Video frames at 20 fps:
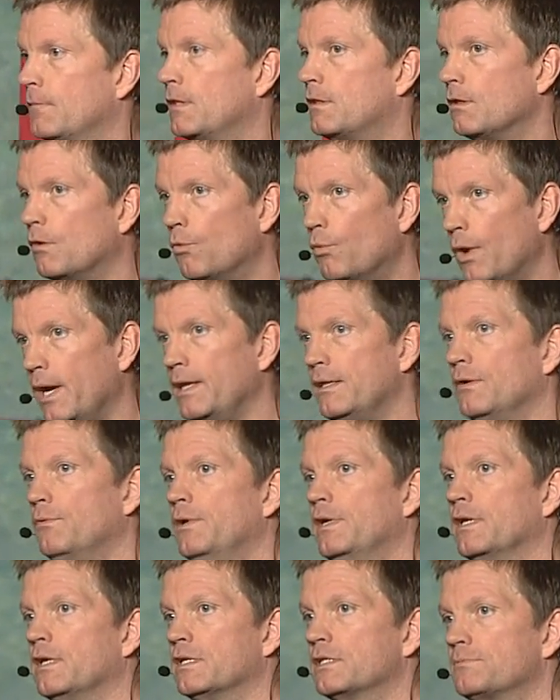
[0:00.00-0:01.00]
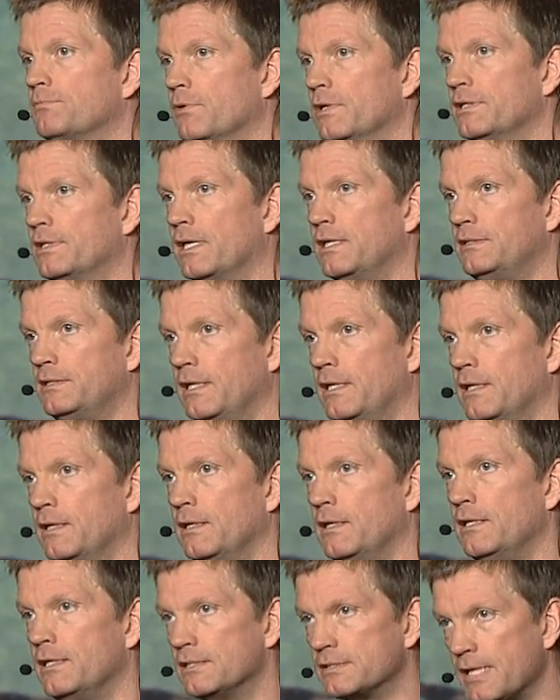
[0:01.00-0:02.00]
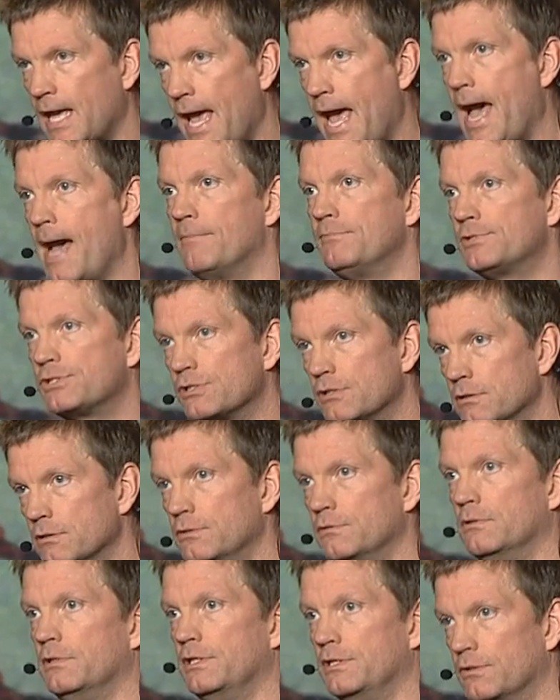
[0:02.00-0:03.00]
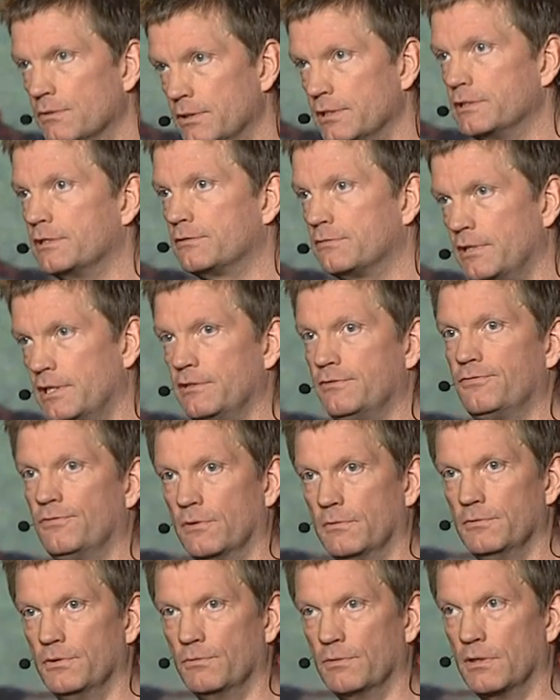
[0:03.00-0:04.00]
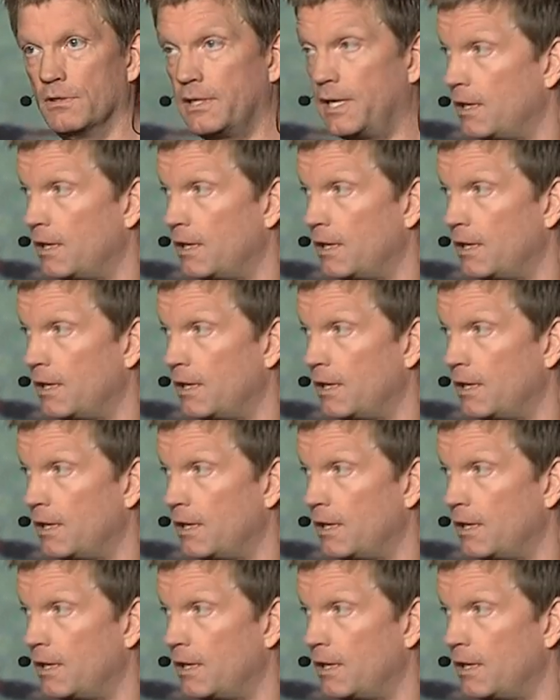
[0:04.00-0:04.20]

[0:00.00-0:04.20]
the way that we can exploit that data is absolutely going to transform the world.